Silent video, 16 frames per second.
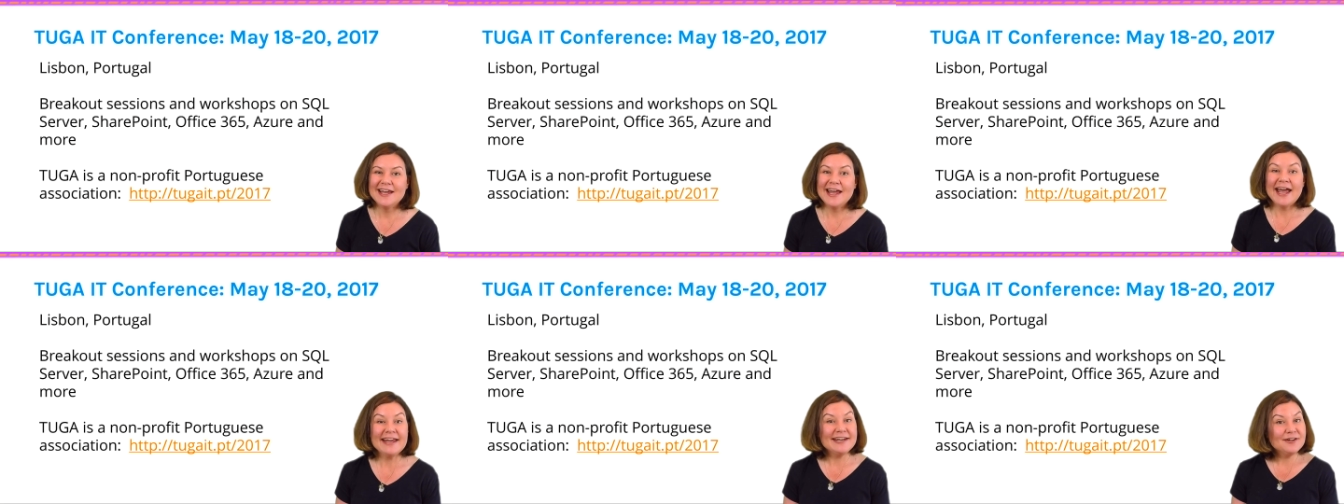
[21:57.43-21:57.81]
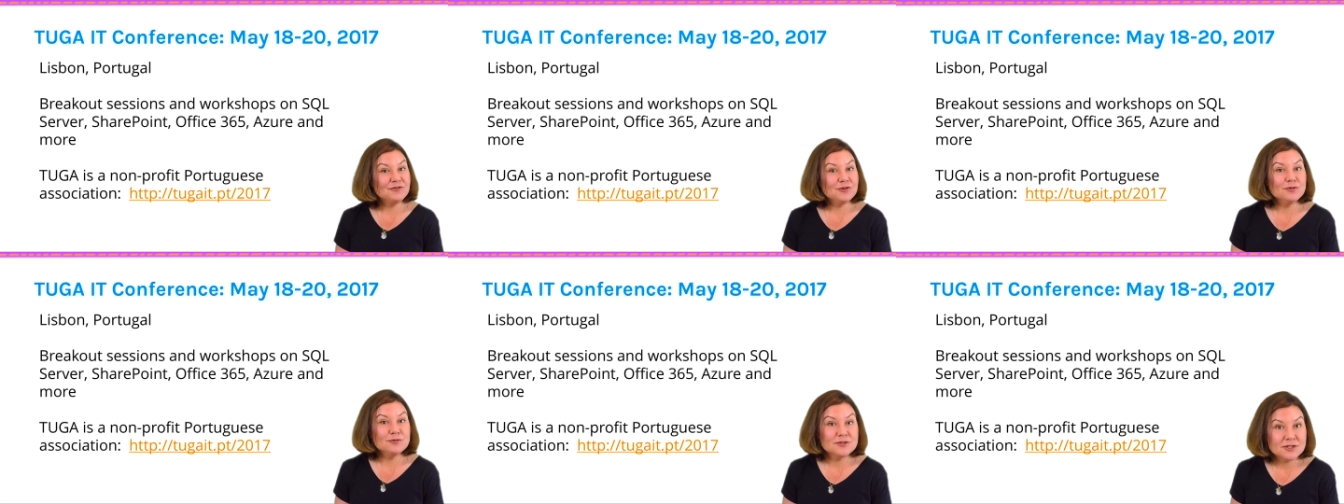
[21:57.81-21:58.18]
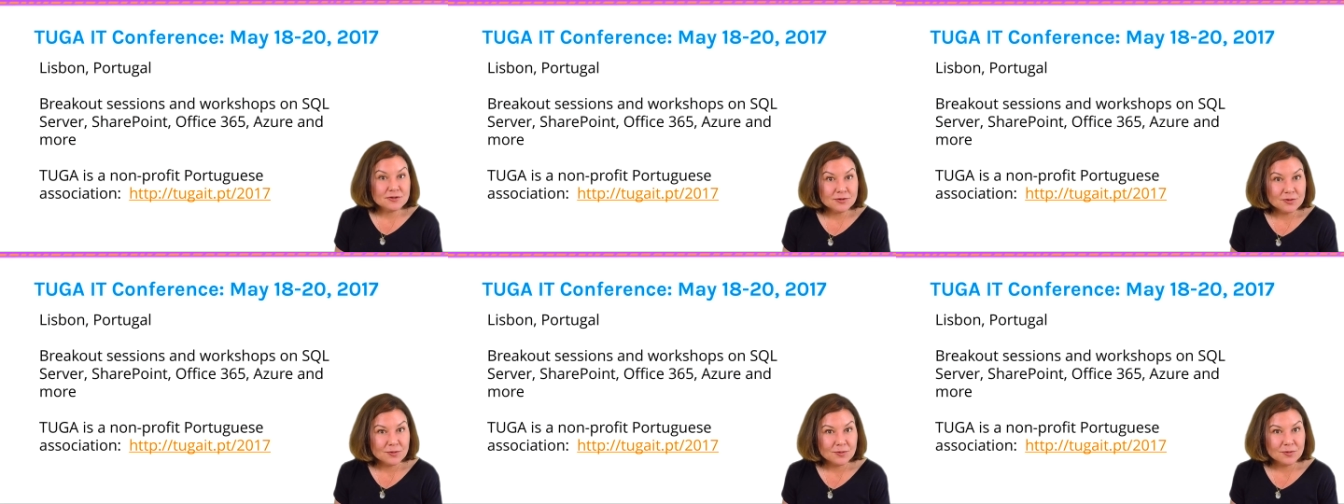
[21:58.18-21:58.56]
And if you
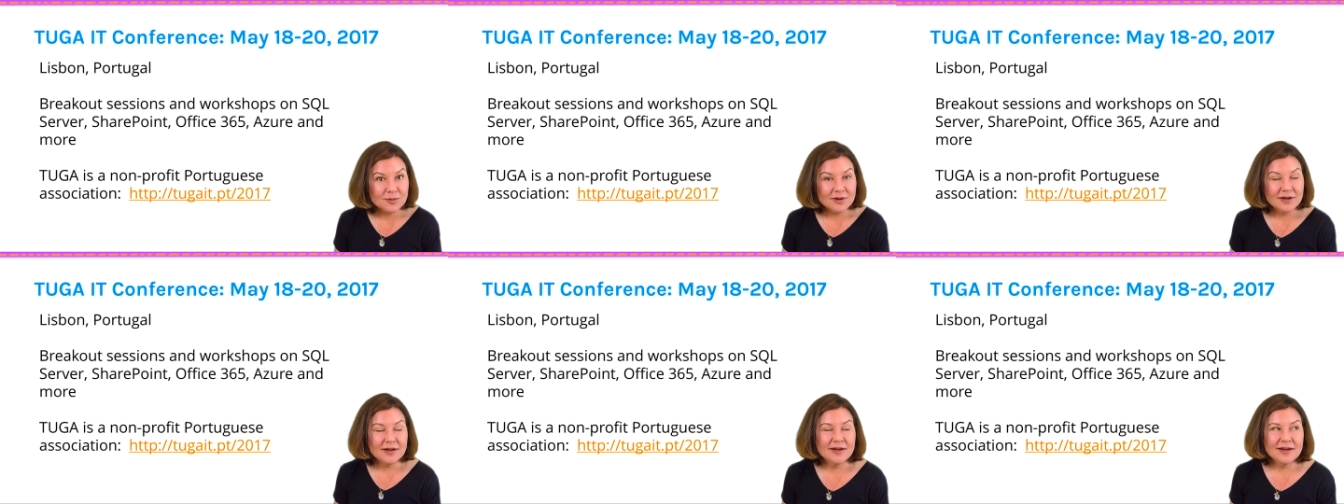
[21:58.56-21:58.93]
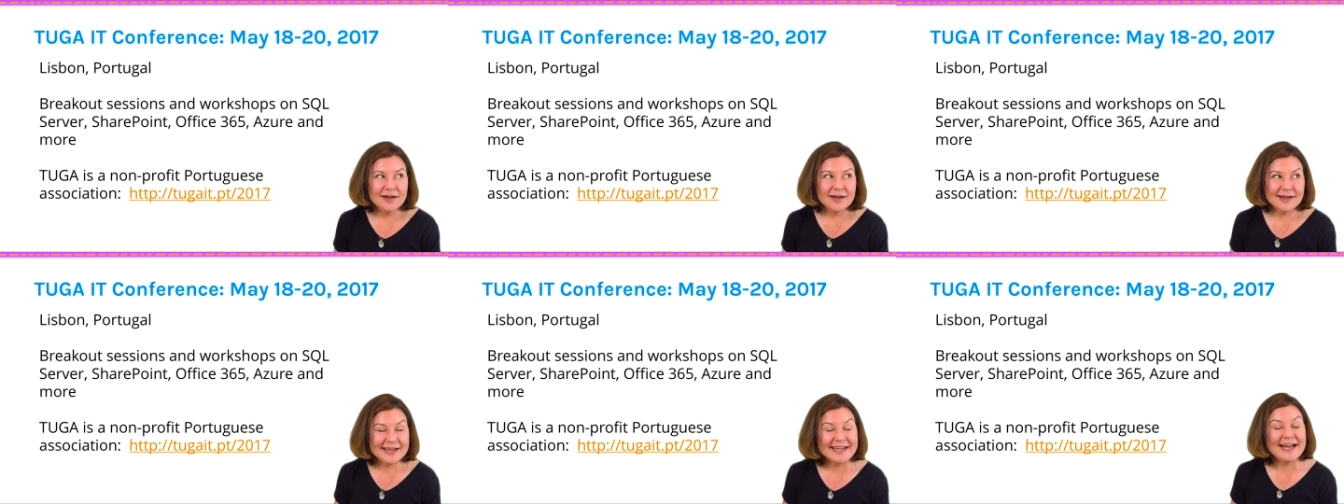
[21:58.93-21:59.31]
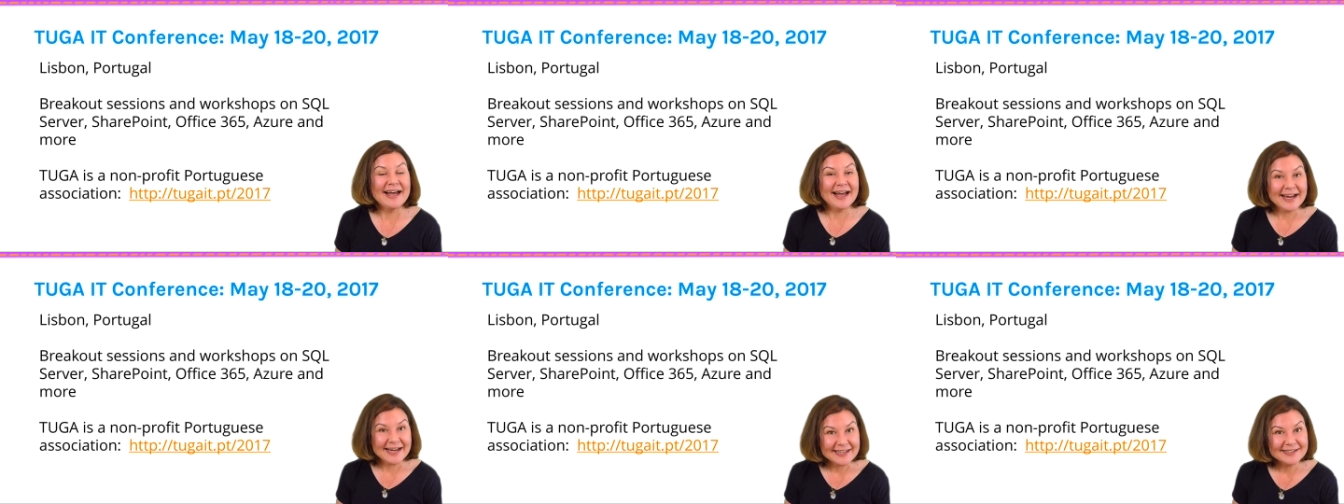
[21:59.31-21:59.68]
do, I
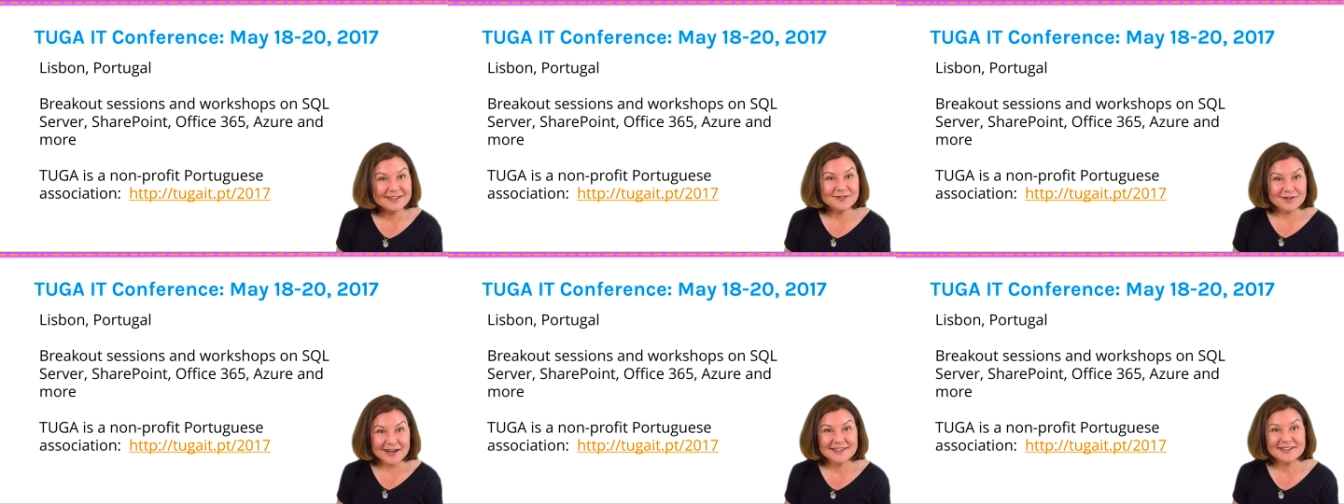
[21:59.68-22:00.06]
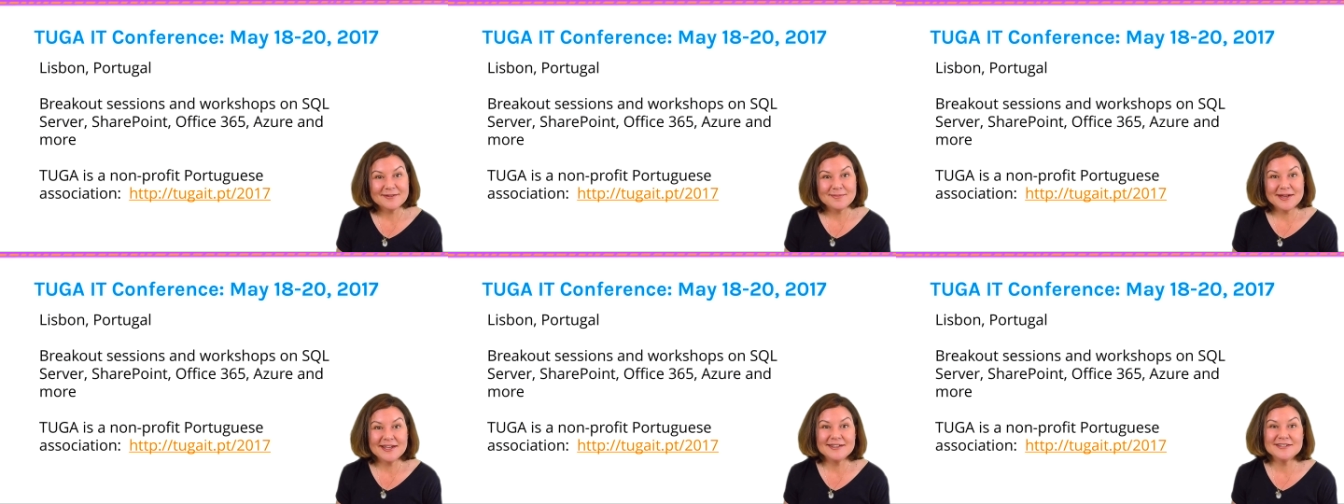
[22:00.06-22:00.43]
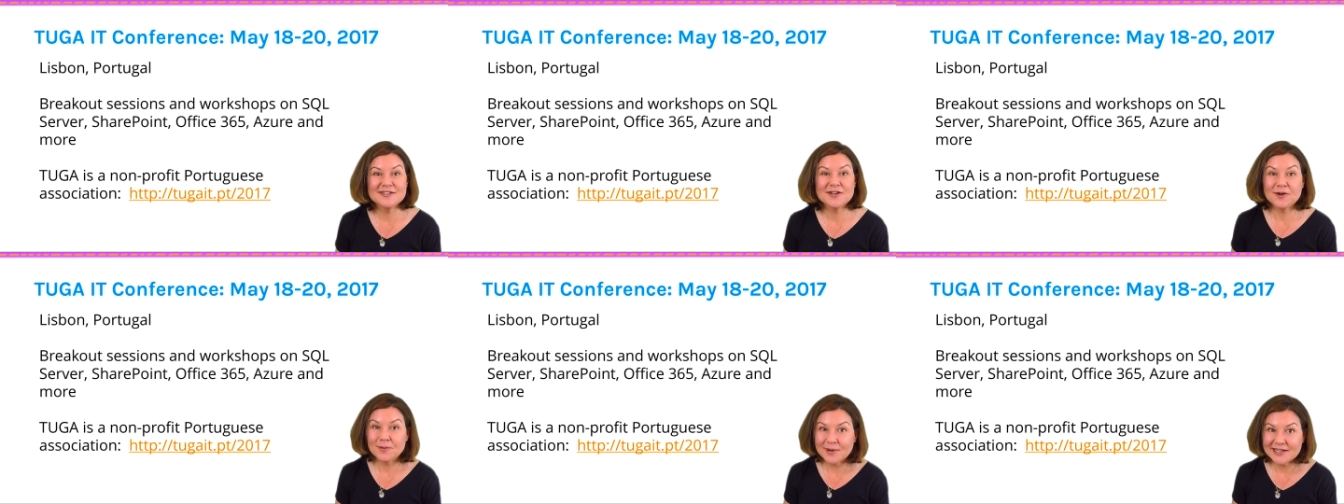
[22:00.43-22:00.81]
highly recommend
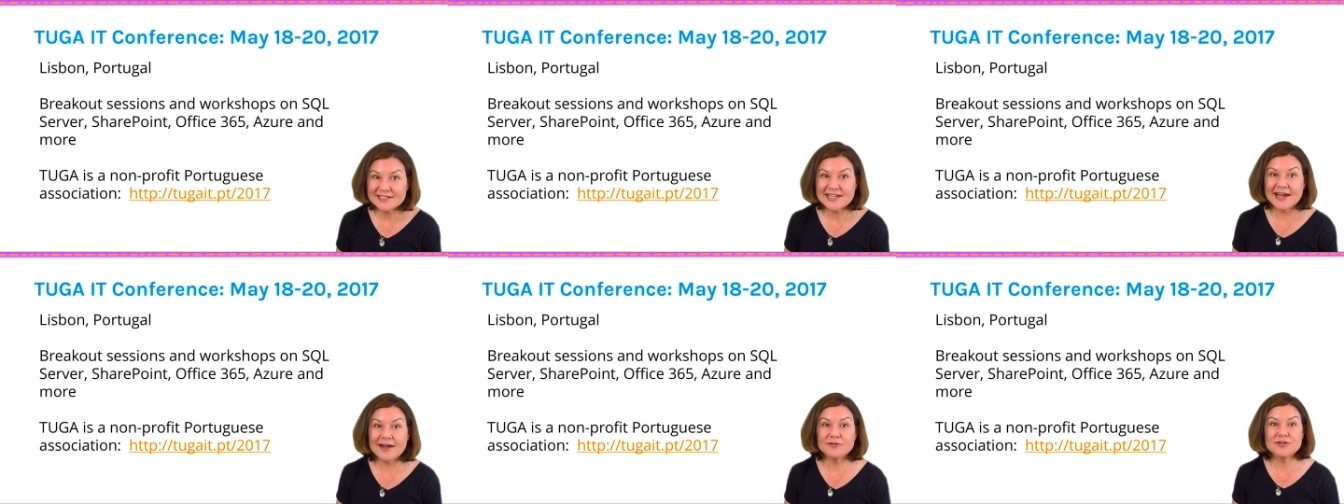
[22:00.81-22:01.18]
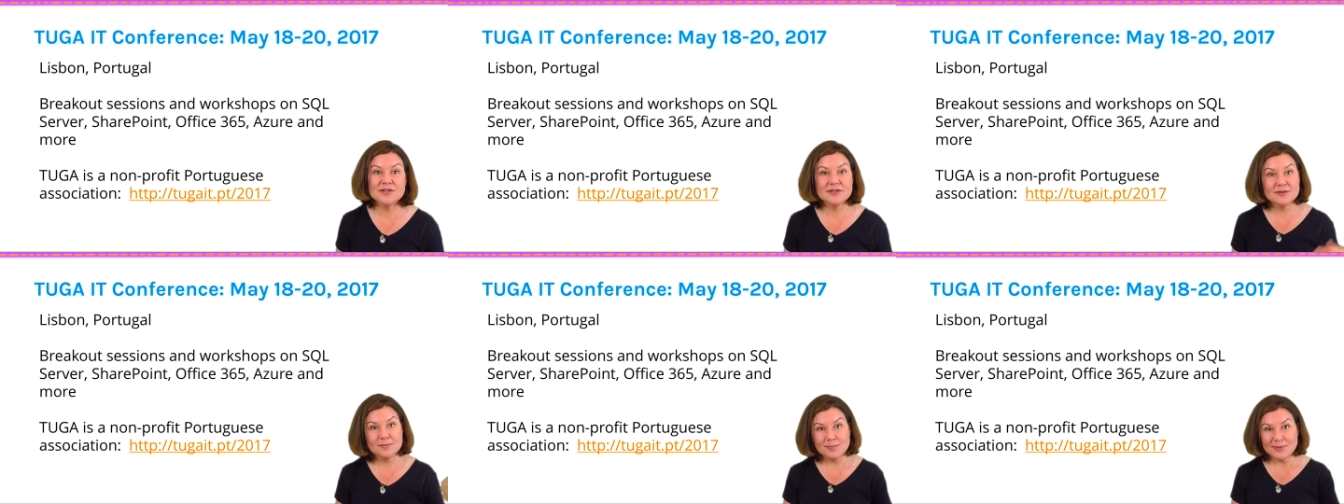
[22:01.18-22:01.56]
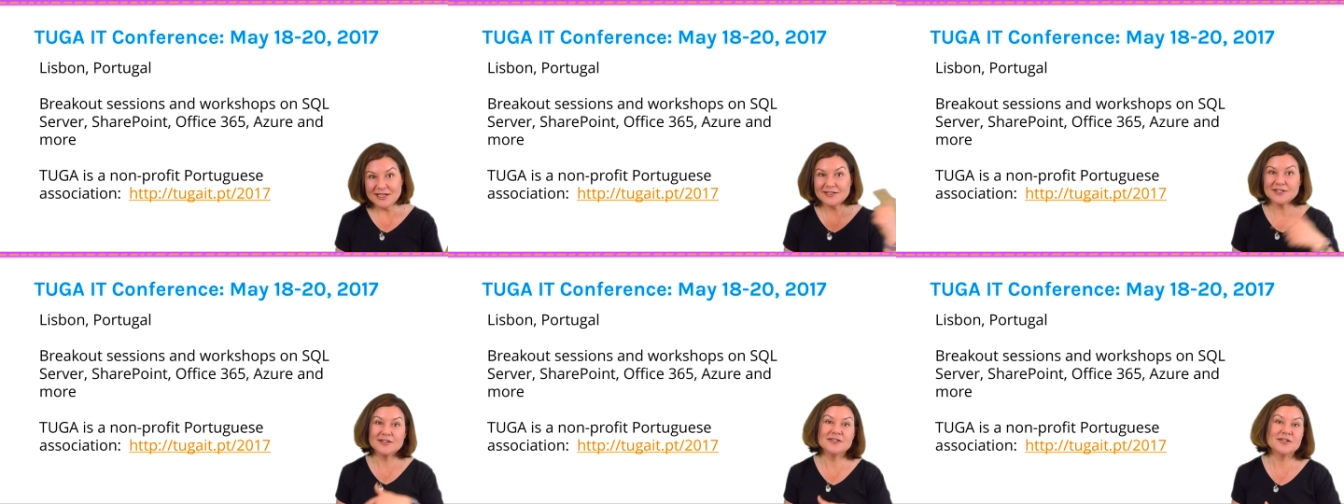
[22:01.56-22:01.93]
going down to the
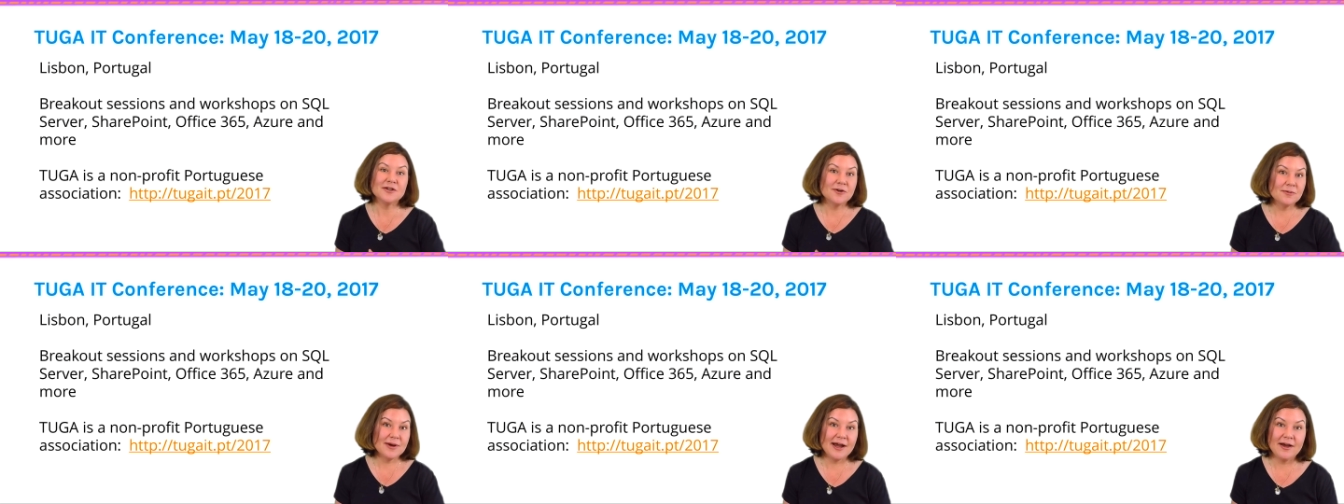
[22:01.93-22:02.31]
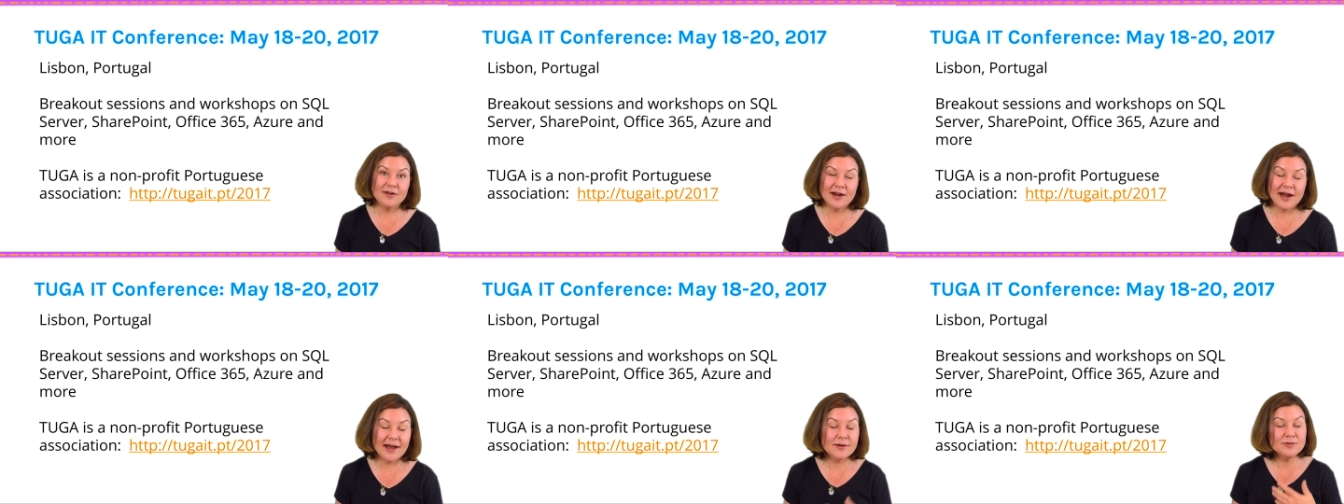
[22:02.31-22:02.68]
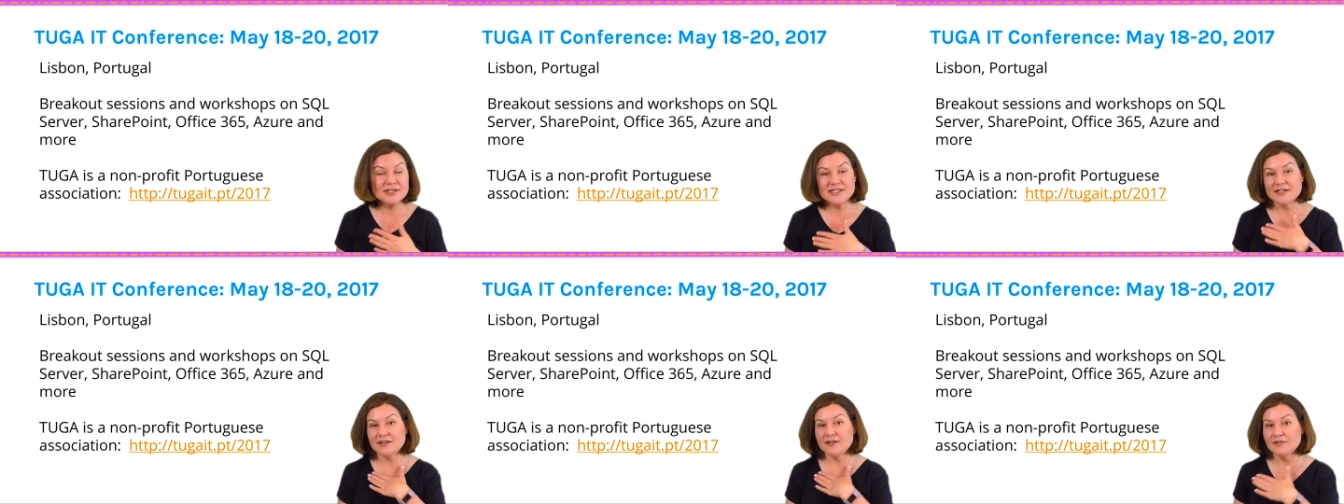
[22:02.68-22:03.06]
beaches around. I was
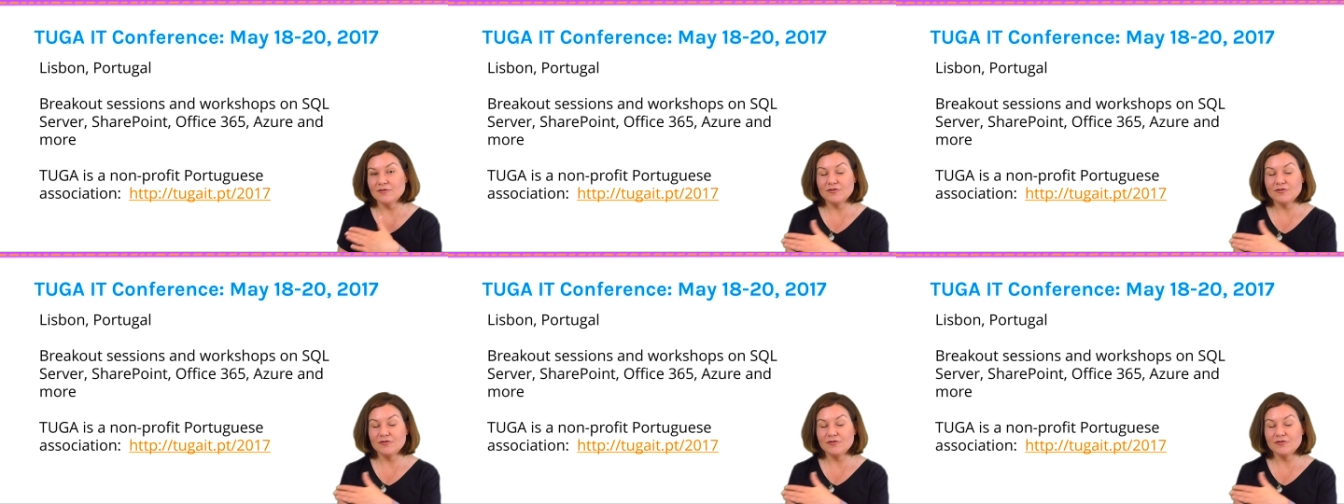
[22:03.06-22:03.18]
in